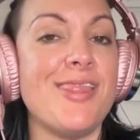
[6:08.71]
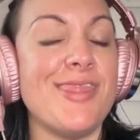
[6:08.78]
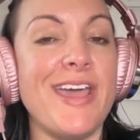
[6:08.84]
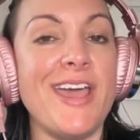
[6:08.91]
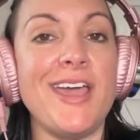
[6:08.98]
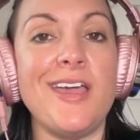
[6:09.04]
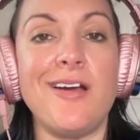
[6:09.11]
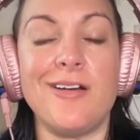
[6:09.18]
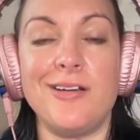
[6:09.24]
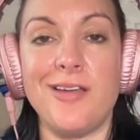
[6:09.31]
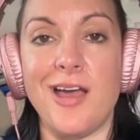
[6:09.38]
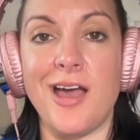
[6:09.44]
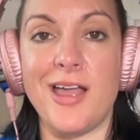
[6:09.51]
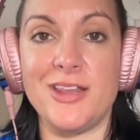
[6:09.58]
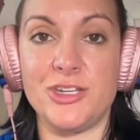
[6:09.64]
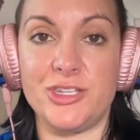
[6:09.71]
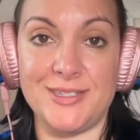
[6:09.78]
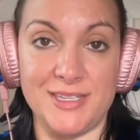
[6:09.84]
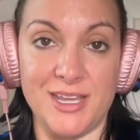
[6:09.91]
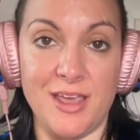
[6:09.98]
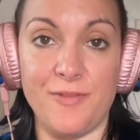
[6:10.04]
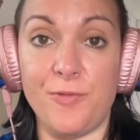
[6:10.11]
They are not
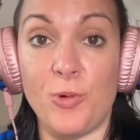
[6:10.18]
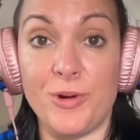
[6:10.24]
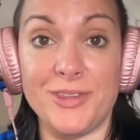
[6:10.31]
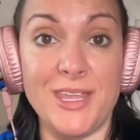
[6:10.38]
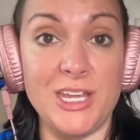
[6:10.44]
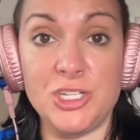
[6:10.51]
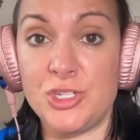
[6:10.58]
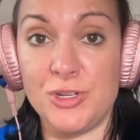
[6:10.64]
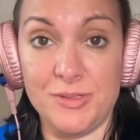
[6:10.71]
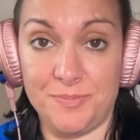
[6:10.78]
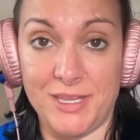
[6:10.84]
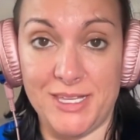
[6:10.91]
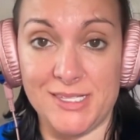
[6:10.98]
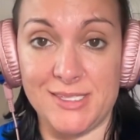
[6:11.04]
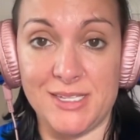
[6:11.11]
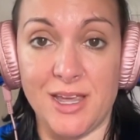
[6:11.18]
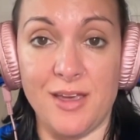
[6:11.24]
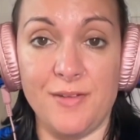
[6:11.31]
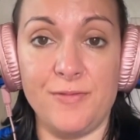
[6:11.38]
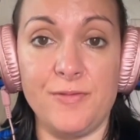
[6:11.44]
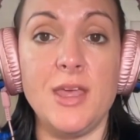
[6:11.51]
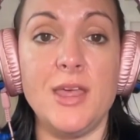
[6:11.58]
stiff, or they shouldn't be
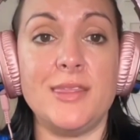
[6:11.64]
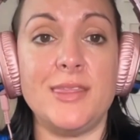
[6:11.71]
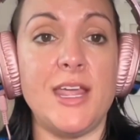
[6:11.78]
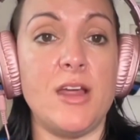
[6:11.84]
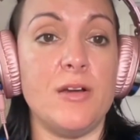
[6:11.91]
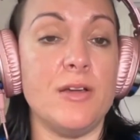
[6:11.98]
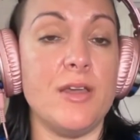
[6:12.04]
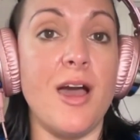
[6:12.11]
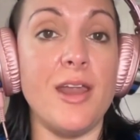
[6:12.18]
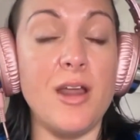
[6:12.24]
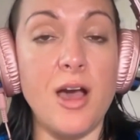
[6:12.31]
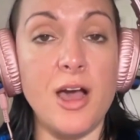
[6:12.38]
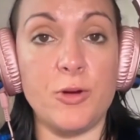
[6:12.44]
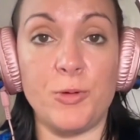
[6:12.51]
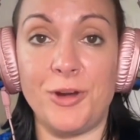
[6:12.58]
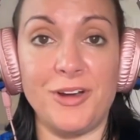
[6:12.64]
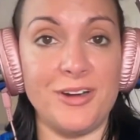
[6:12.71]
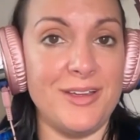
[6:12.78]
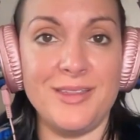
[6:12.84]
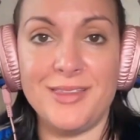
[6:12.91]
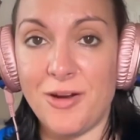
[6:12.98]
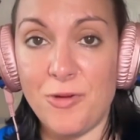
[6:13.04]
stiff. They are not
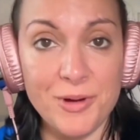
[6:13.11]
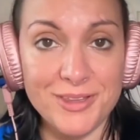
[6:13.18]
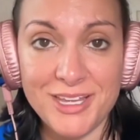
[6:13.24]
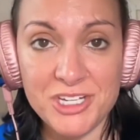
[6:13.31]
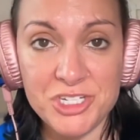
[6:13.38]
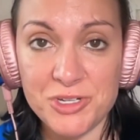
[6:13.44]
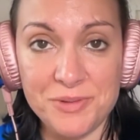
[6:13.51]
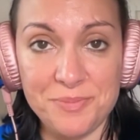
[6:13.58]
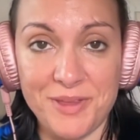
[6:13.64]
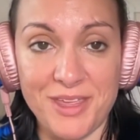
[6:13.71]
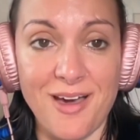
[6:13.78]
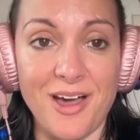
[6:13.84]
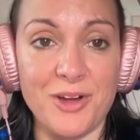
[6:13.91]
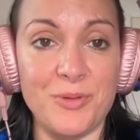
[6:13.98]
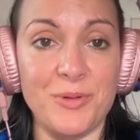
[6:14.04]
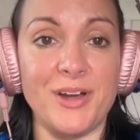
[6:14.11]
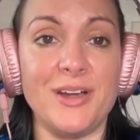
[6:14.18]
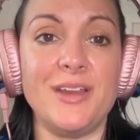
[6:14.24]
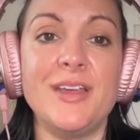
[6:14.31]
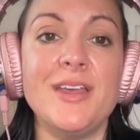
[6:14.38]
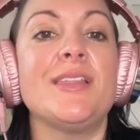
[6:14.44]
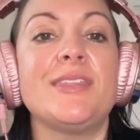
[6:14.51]
awkward, or they shouldn't be
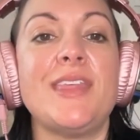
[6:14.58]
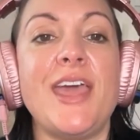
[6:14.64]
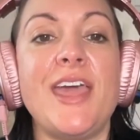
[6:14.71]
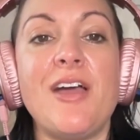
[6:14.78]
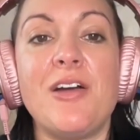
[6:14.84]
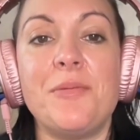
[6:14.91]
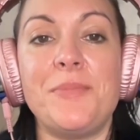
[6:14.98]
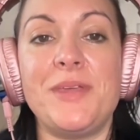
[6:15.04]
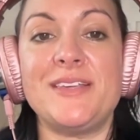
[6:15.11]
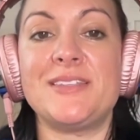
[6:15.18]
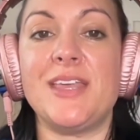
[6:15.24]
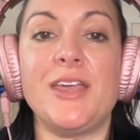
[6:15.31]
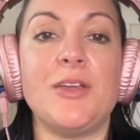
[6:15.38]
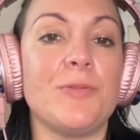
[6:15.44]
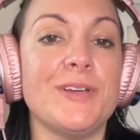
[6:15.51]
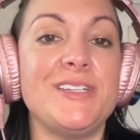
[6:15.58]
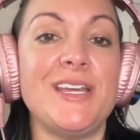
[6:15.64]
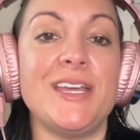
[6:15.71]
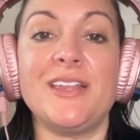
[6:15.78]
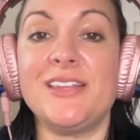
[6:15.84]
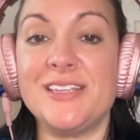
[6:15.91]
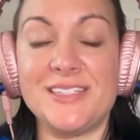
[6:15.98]
awkward. They are me saying
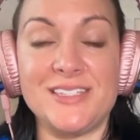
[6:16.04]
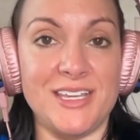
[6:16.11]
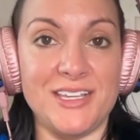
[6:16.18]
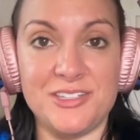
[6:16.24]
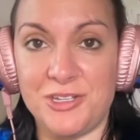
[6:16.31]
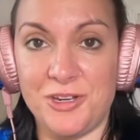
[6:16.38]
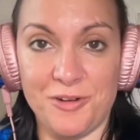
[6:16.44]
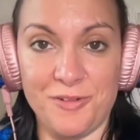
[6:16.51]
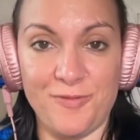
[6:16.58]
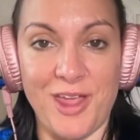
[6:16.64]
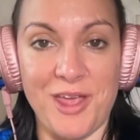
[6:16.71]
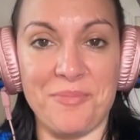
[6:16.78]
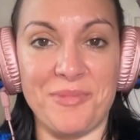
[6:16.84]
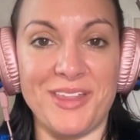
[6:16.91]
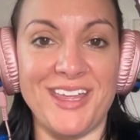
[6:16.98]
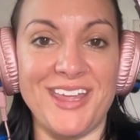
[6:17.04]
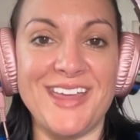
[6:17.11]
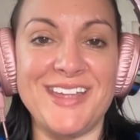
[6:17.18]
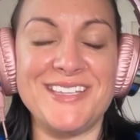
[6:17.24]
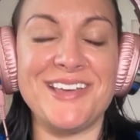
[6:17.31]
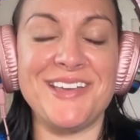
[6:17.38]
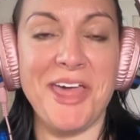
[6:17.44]
ridiculous things to your family
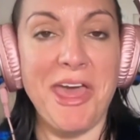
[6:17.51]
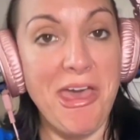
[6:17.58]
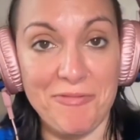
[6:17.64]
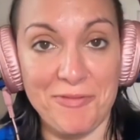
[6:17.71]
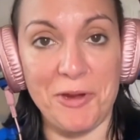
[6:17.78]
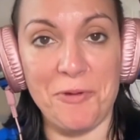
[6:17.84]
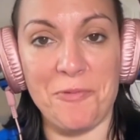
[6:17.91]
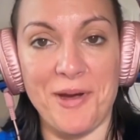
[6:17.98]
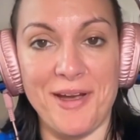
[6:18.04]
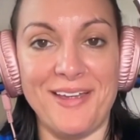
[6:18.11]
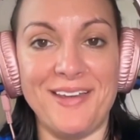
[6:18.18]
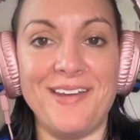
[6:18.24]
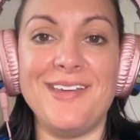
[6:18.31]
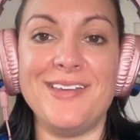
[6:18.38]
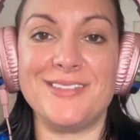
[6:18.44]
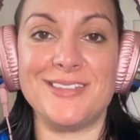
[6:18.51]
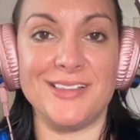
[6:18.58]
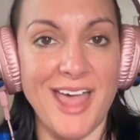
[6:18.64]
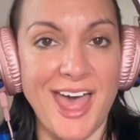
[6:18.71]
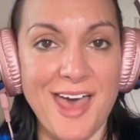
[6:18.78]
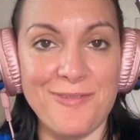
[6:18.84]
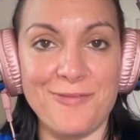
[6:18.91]
until everyone is
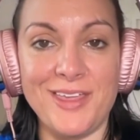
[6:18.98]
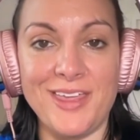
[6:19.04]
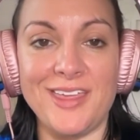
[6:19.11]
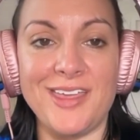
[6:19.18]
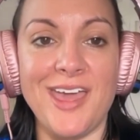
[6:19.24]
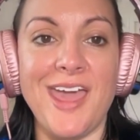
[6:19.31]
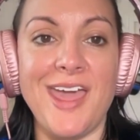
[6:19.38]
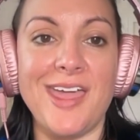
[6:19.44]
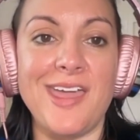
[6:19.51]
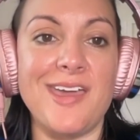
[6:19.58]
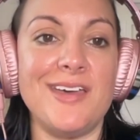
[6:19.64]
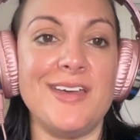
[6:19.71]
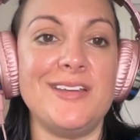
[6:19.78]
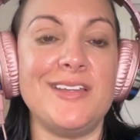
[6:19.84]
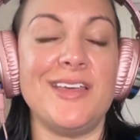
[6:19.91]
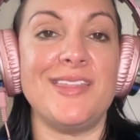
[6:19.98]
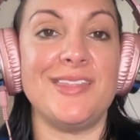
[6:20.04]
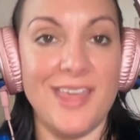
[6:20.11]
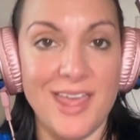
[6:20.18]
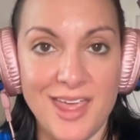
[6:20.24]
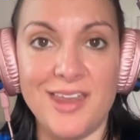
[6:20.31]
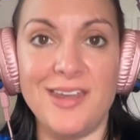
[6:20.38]
laughing, and
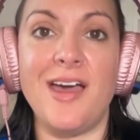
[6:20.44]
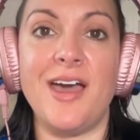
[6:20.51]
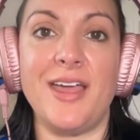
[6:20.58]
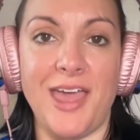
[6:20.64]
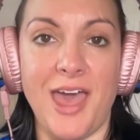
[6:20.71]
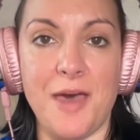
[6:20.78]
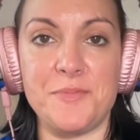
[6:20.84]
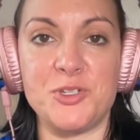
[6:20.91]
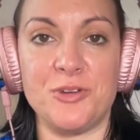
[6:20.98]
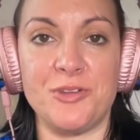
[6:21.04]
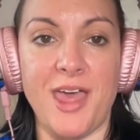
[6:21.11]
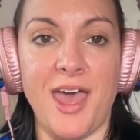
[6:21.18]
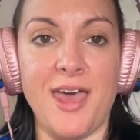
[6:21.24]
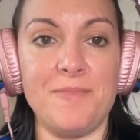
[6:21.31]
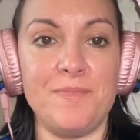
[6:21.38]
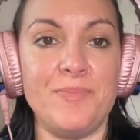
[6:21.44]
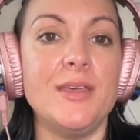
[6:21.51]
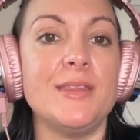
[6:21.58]
then I capture that.